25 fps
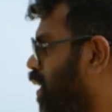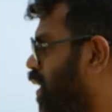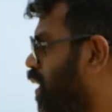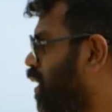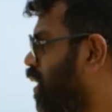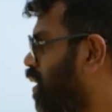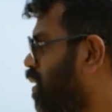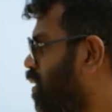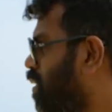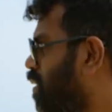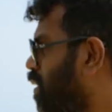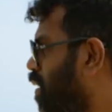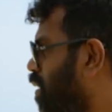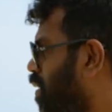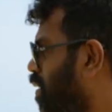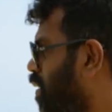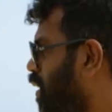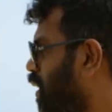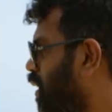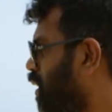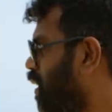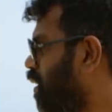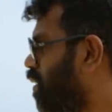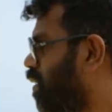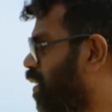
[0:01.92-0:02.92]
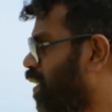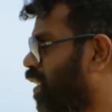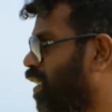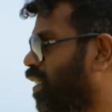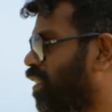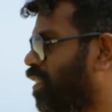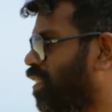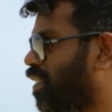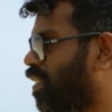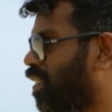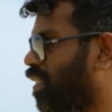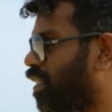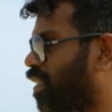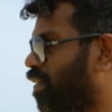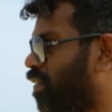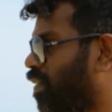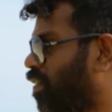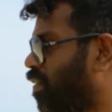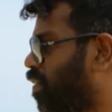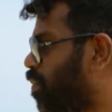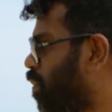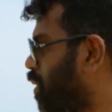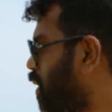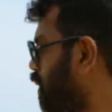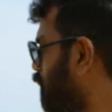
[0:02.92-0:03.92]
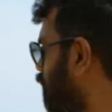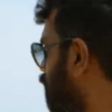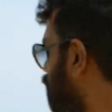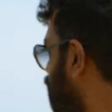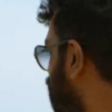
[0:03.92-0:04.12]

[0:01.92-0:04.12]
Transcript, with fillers: It is like nothing else I've ever been